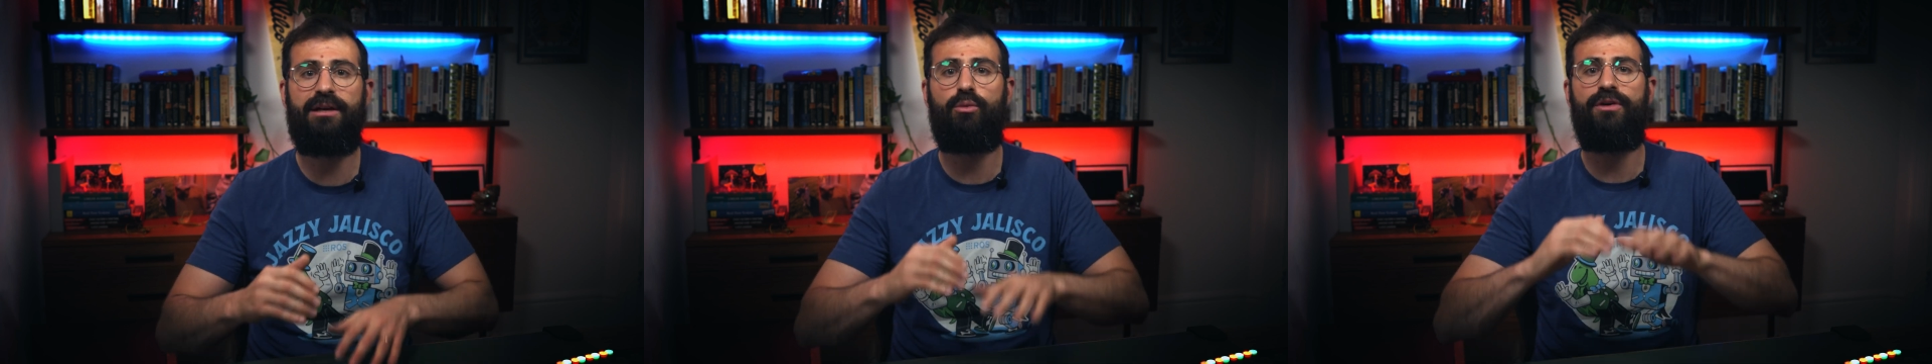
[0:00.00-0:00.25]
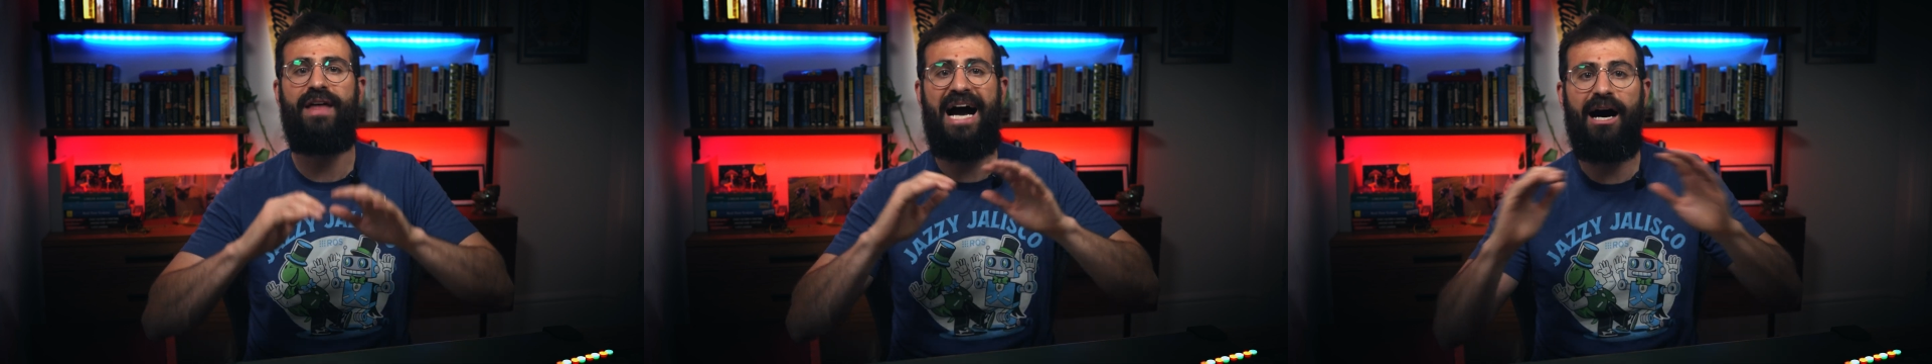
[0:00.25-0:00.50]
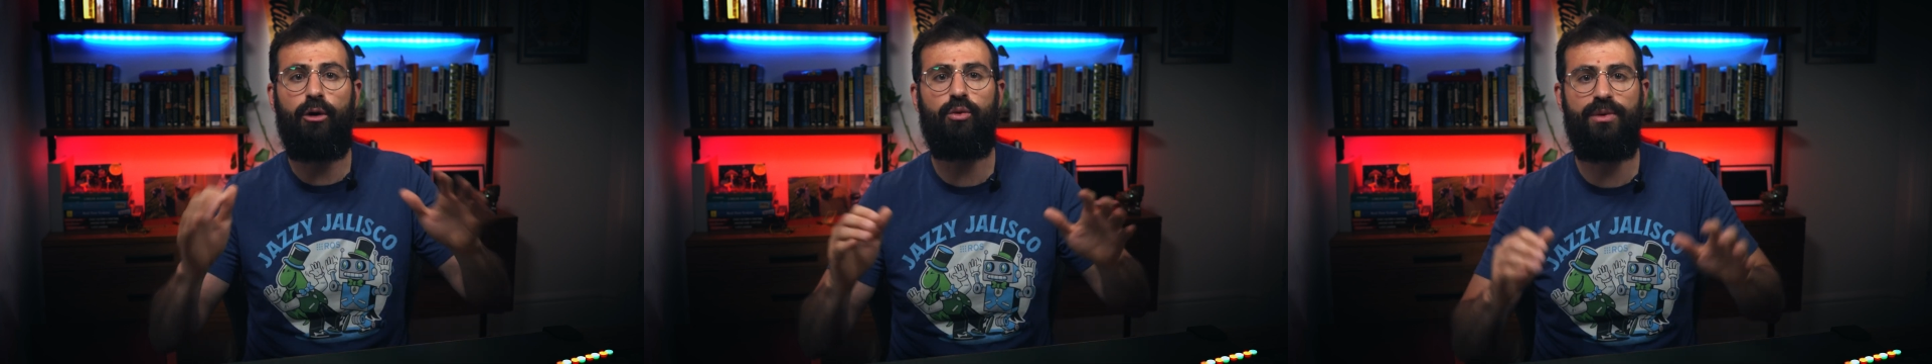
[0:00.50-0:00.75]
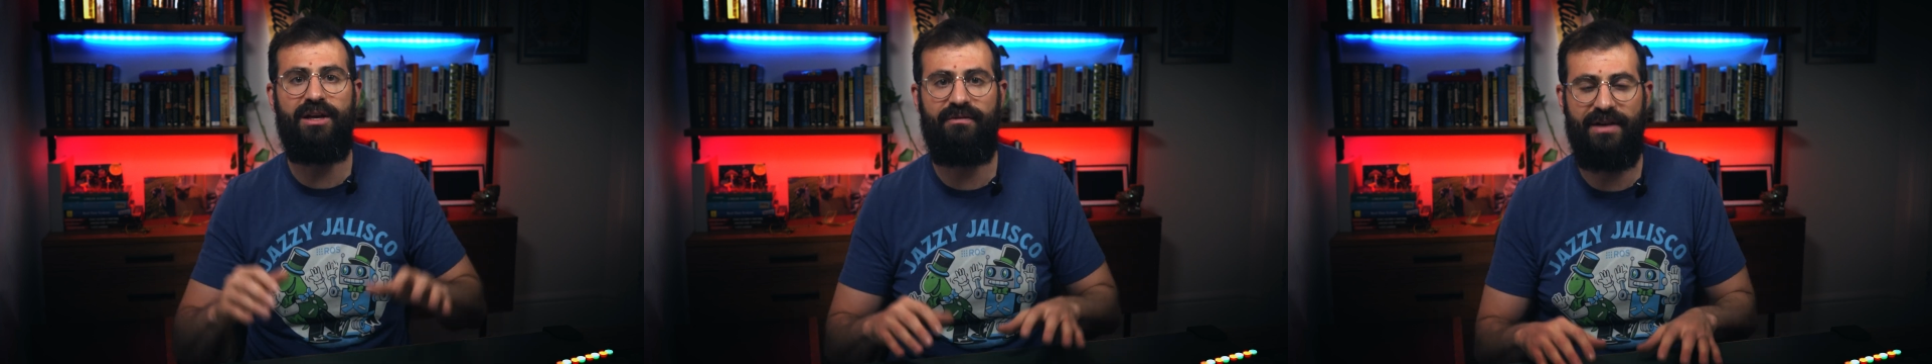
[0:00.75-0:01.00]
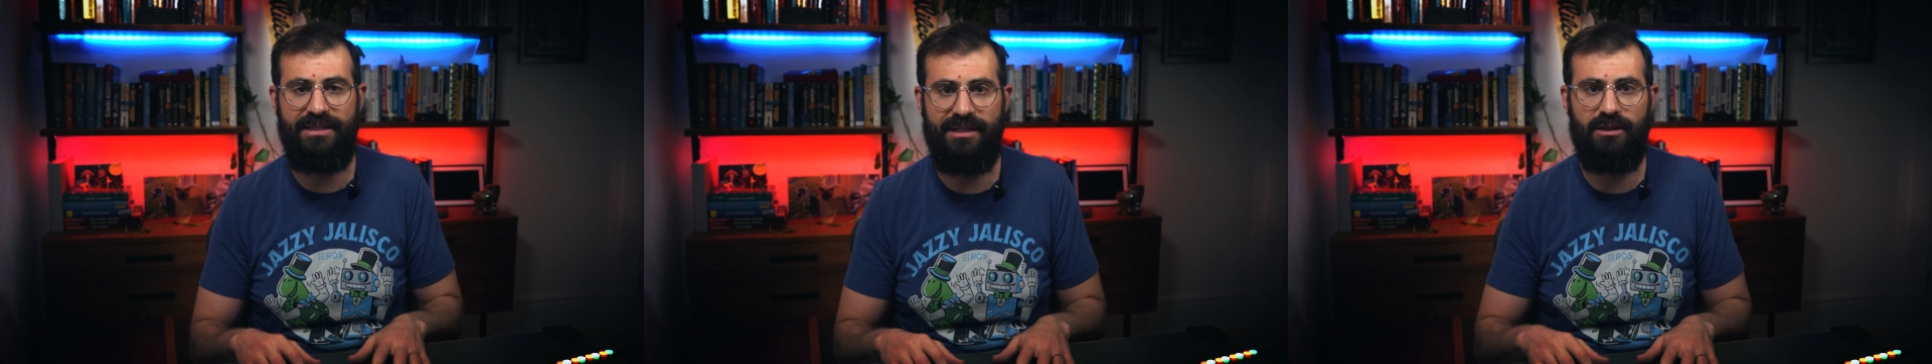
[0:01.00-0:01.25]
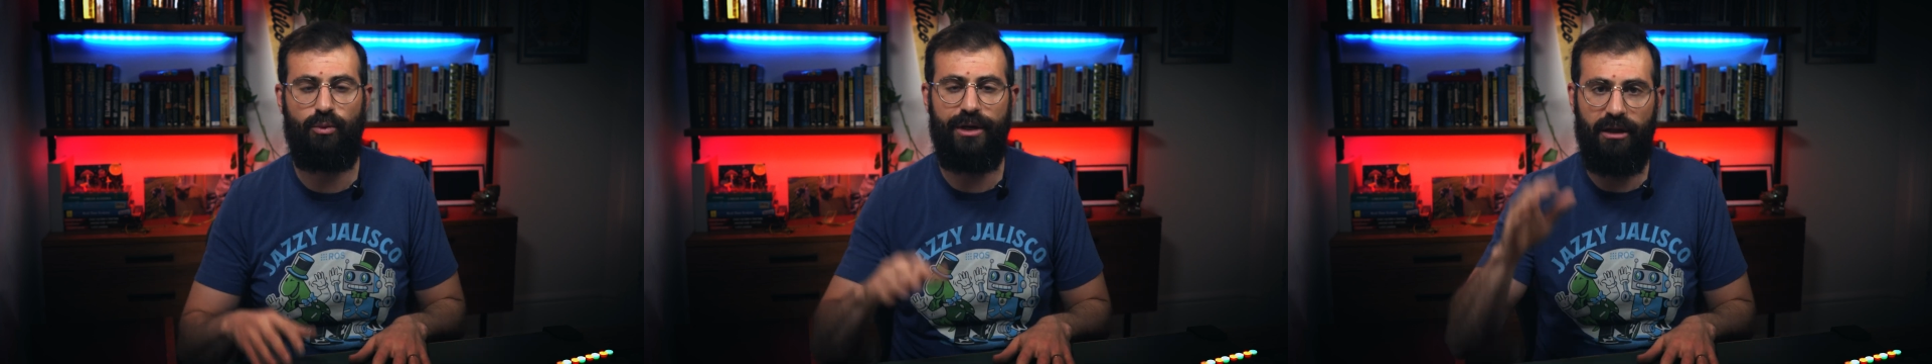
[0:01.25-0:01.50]
without reinventing
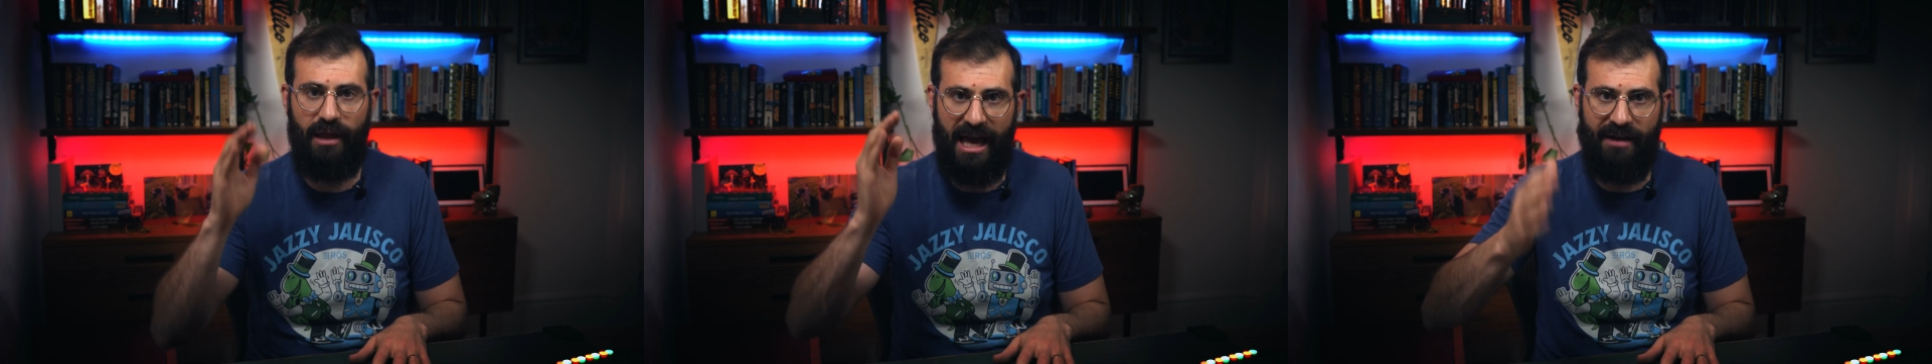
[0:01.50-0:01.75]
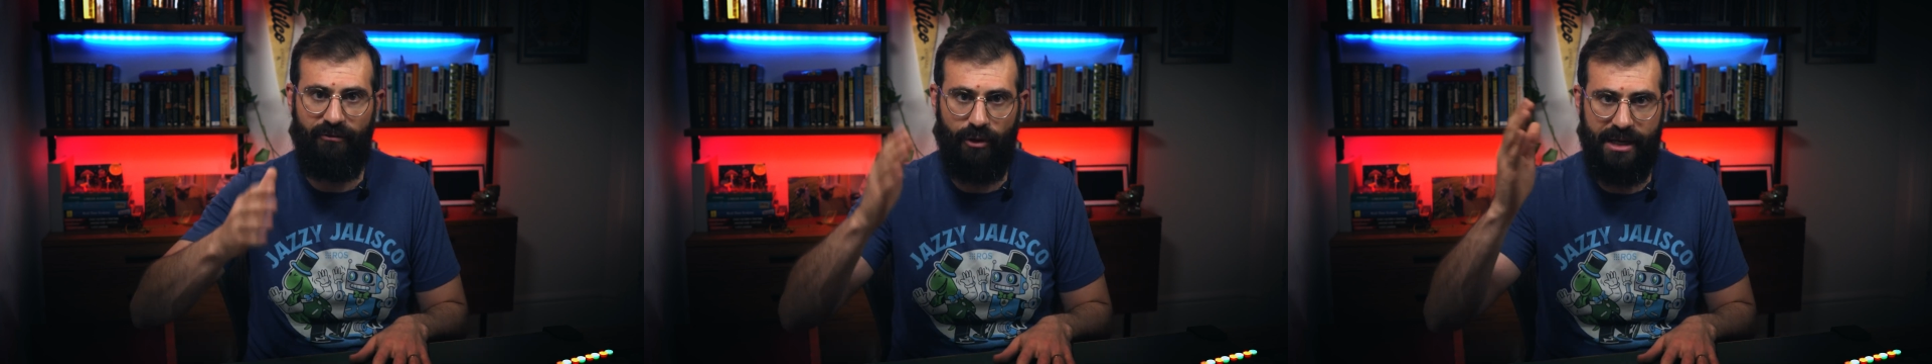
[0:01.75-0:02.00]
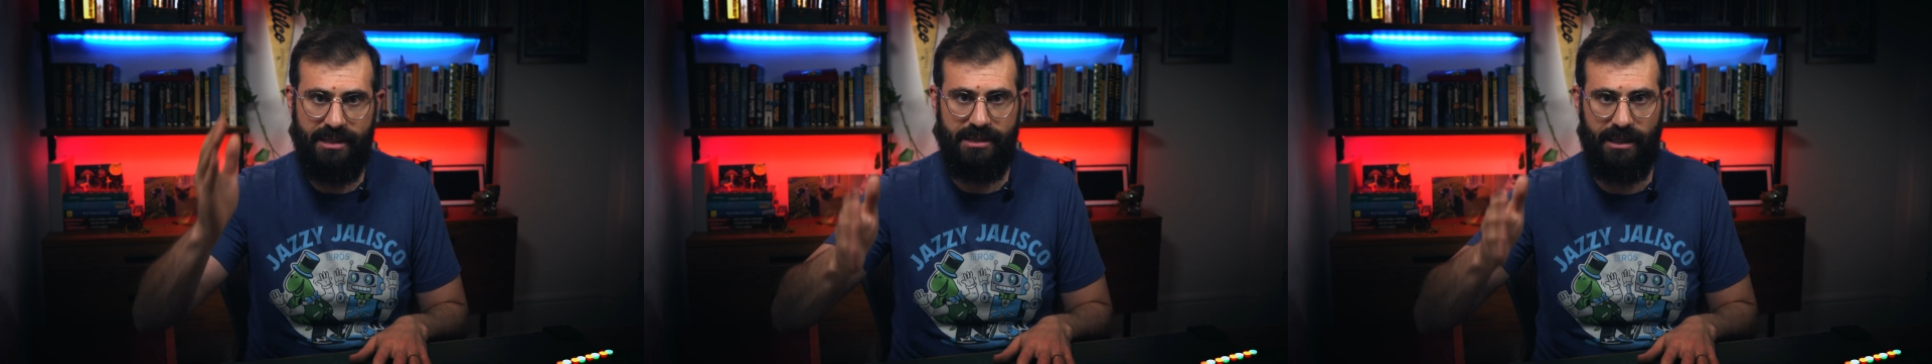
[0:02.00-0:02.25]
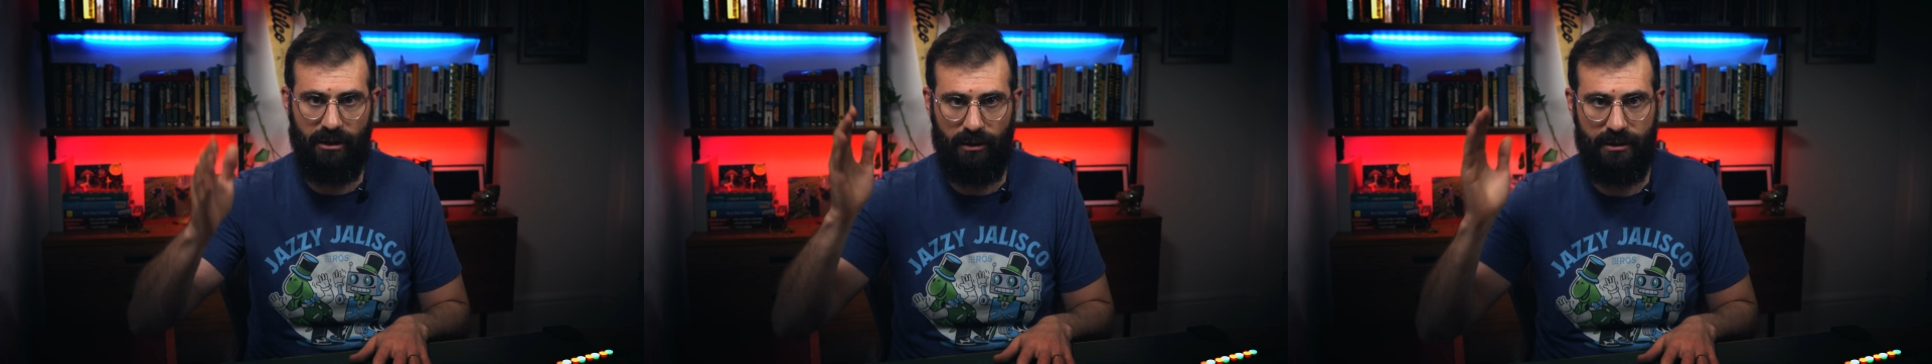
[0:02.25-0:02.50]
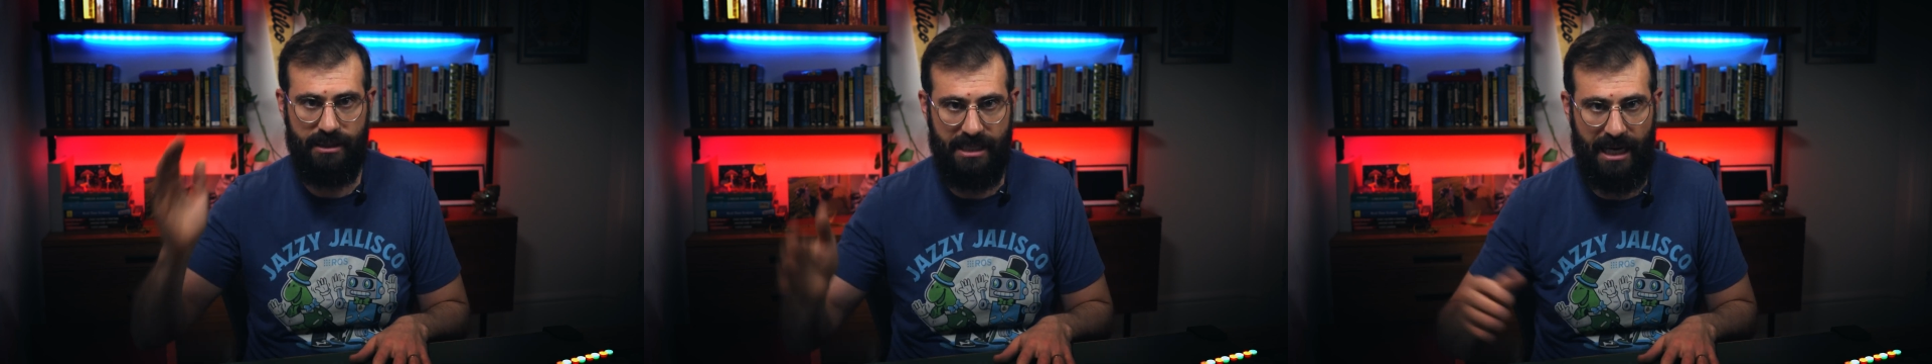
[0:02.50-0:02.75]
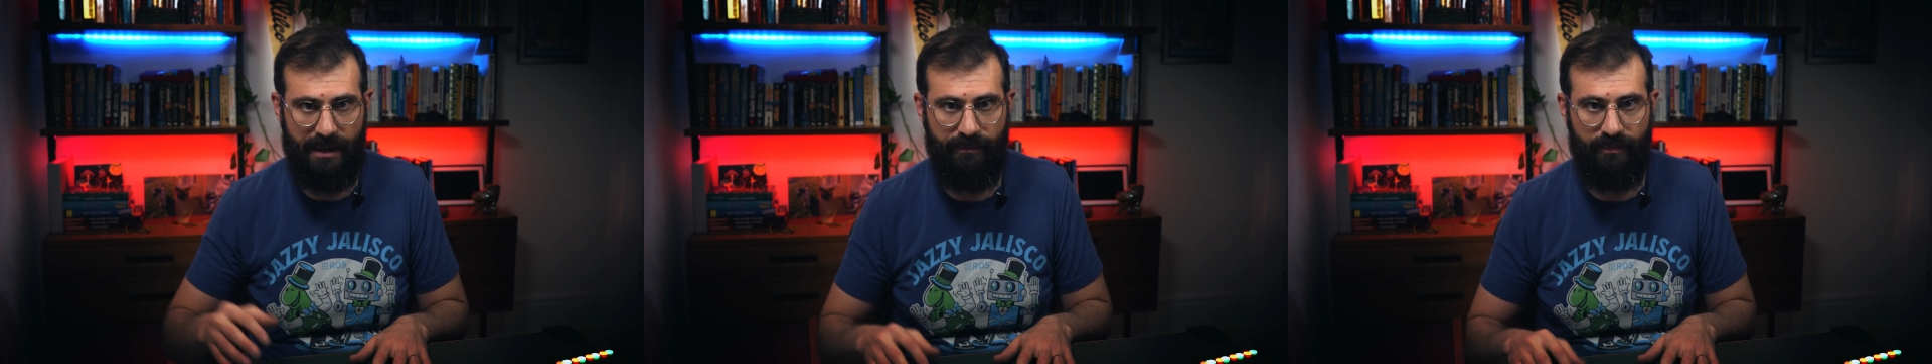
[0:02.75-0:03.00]
the wheel every single time.